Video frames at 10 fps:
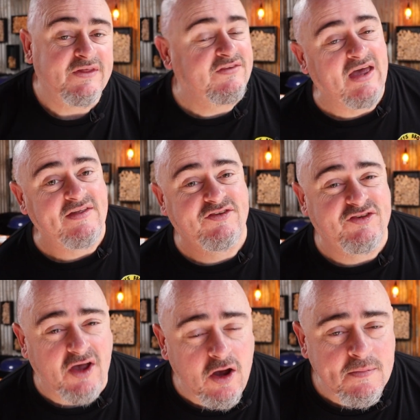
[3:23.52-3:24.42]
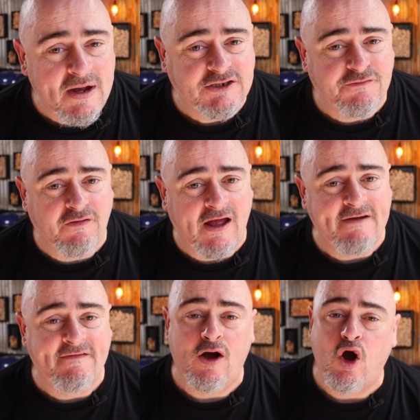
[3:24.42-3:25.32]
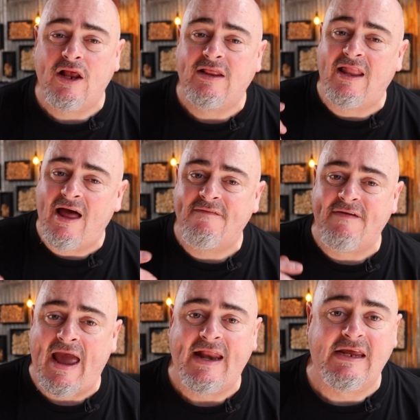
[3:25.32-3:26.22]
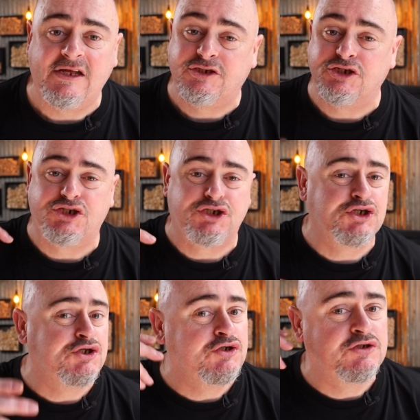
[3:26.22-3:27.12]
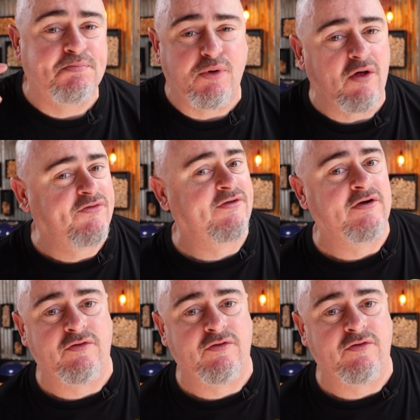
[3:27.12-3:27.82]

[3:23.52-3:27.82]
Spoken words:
This adds so much flavor. I love adding it to stews, broths, and